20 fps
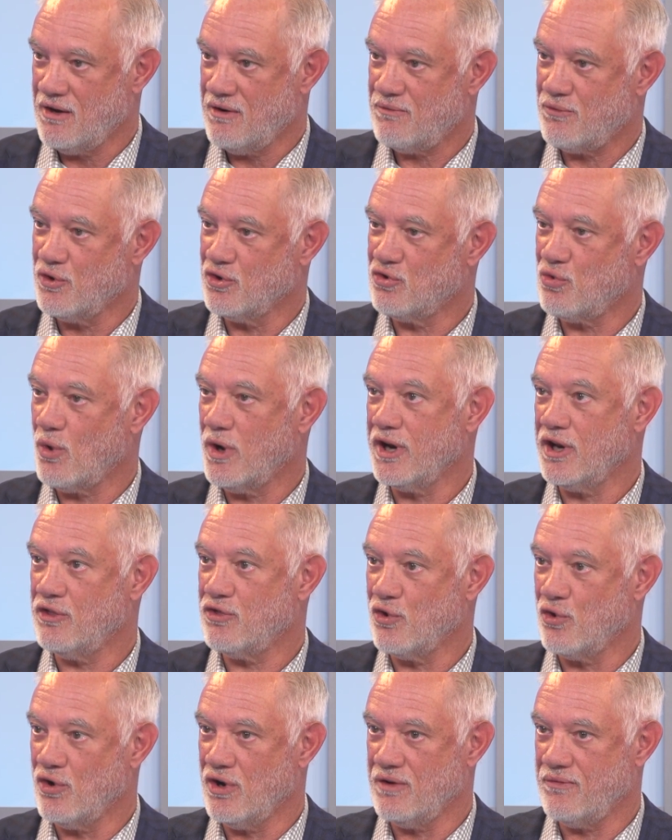for
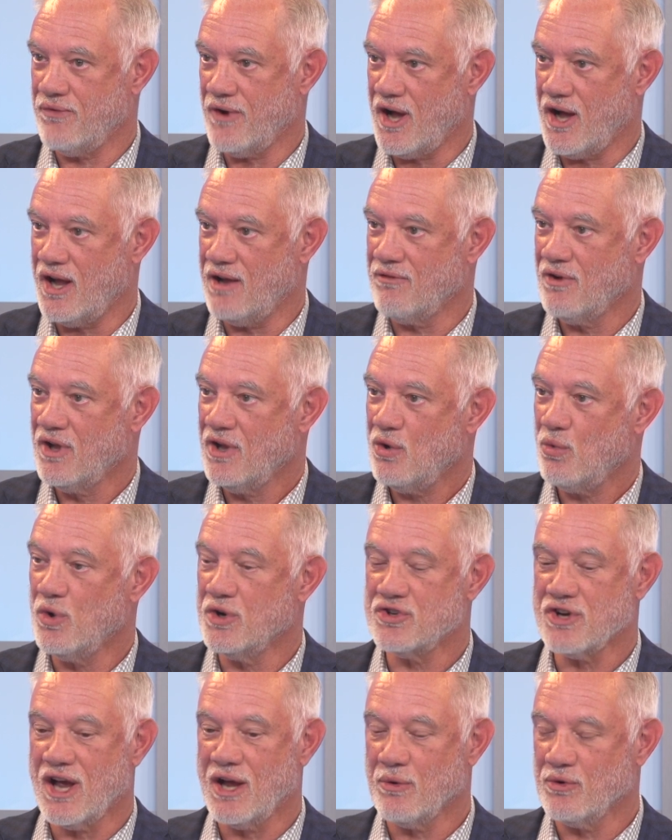2035,
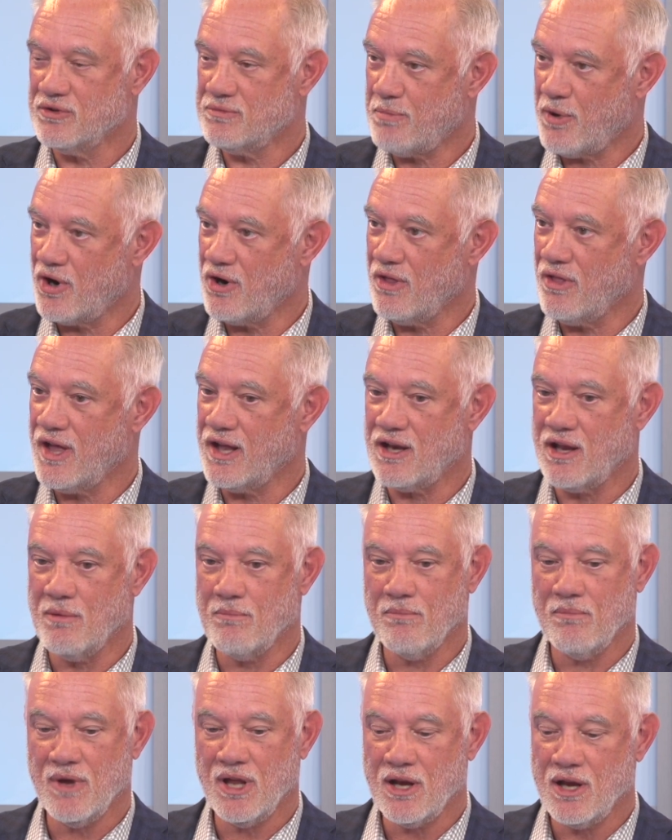which I was part of that
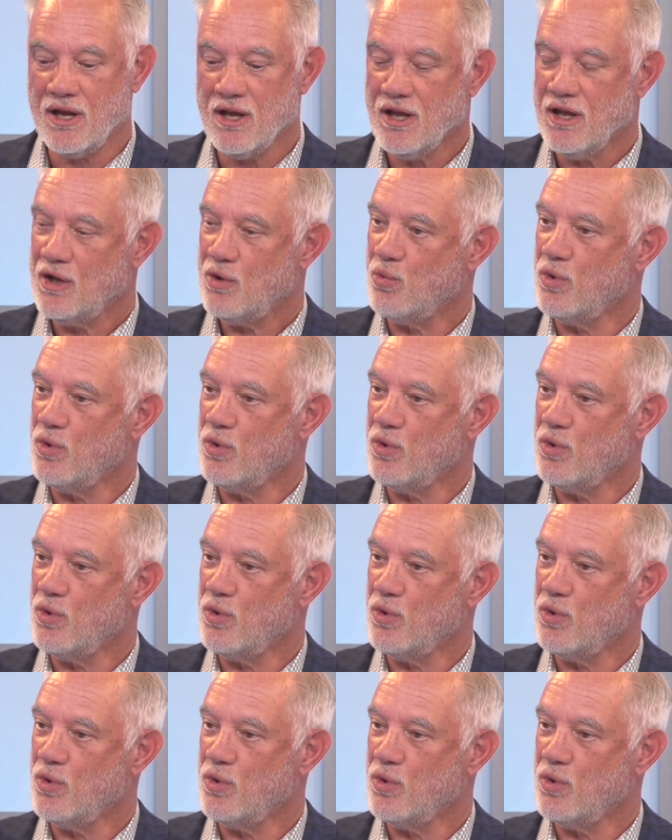committee.